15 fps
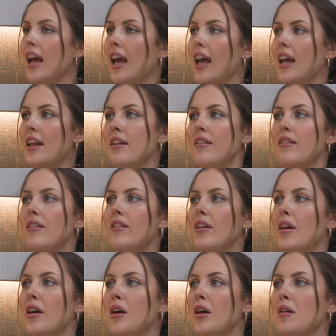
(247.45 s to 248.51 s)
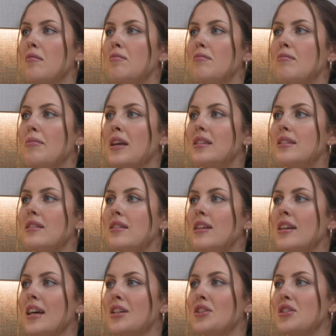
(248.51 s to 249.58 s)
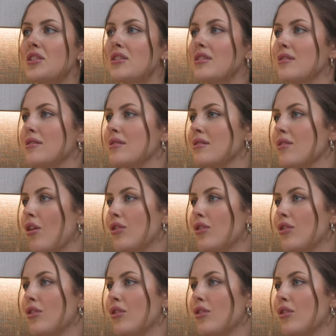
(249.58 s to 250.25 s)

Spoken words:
And basically, I just